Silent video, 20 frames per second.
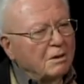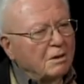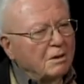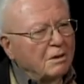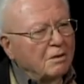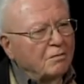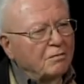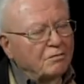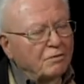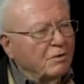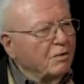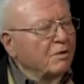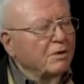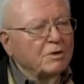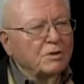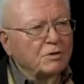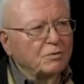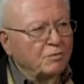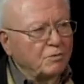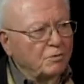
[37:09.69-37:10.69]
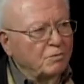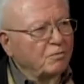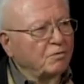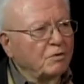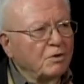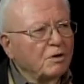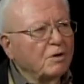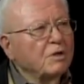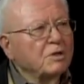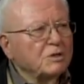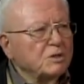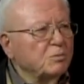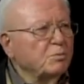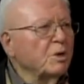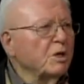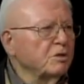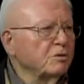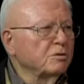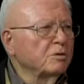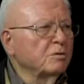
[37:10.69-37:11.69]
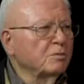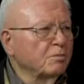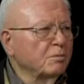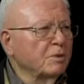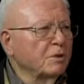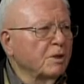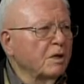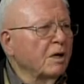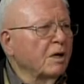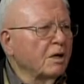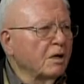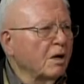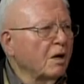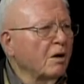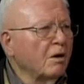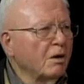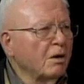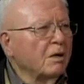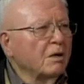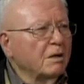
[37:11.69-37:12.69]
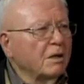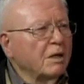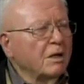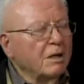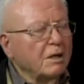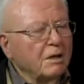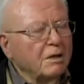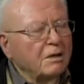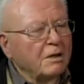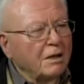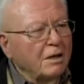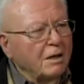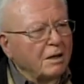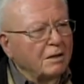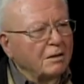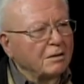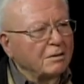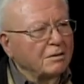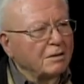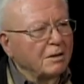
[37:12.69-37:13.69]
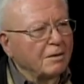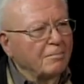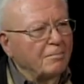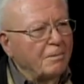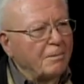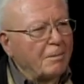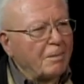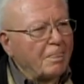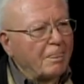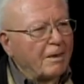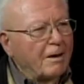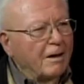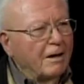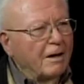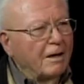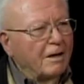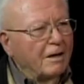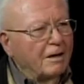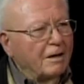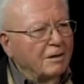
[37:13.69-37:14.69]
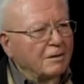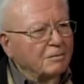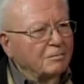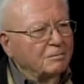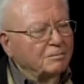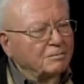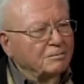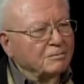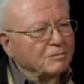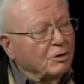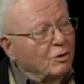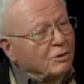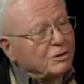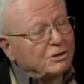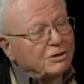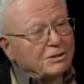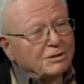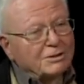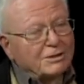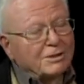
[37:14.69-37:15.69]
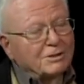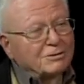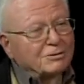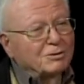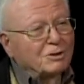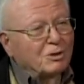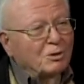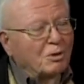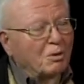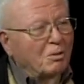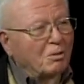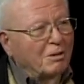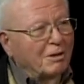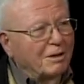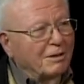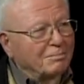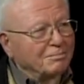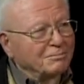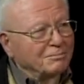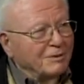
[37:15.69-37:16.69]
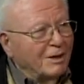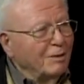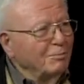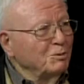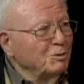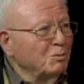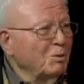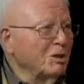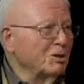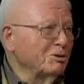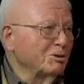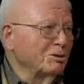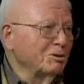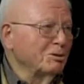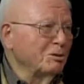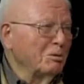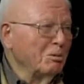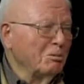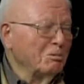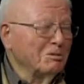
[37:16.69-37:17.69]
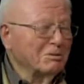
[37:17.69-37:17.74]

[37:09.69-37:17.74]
a very, very special, special and caring lady. Yeah. And um, um, of course, she says, you know, um, I'm special too. So